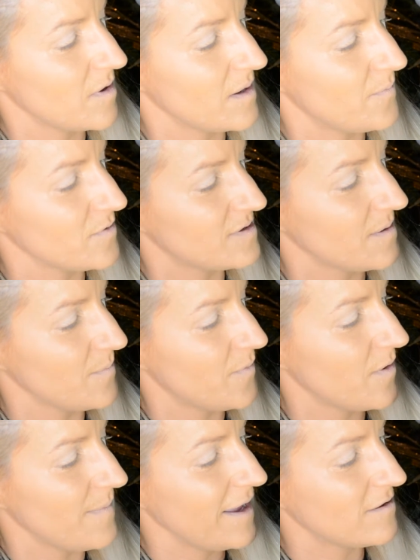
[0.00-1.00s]
I'm gonna put some
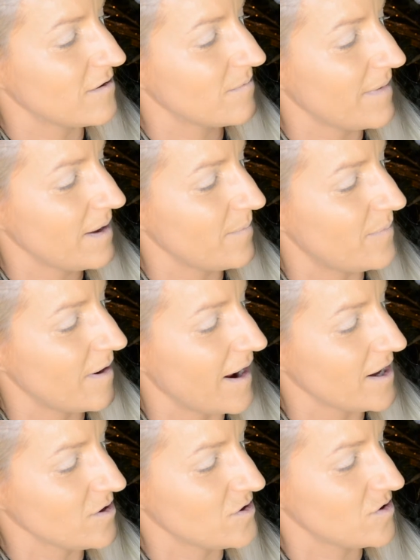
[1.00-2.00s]
pomade on my
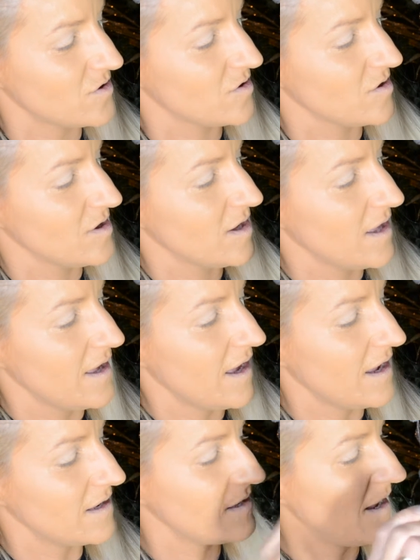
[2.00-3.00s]
brush,
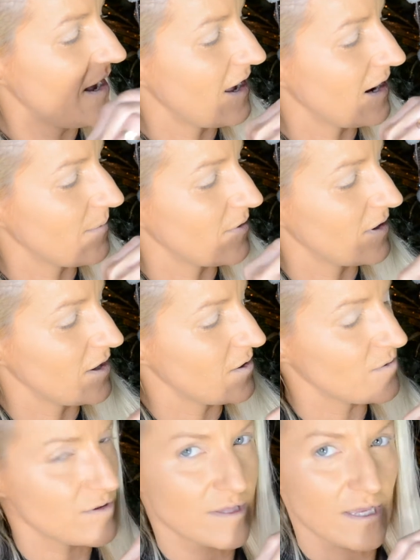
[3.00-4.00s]
and then I'm gonna
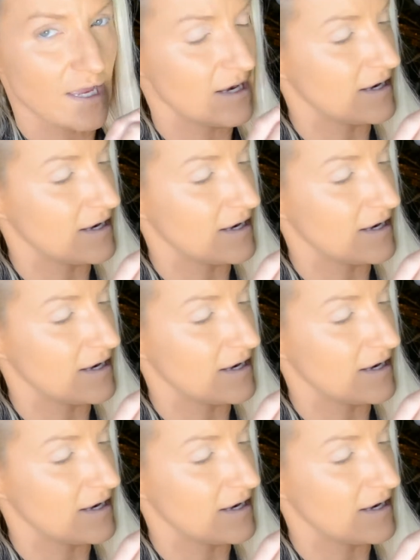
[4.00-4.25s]
use the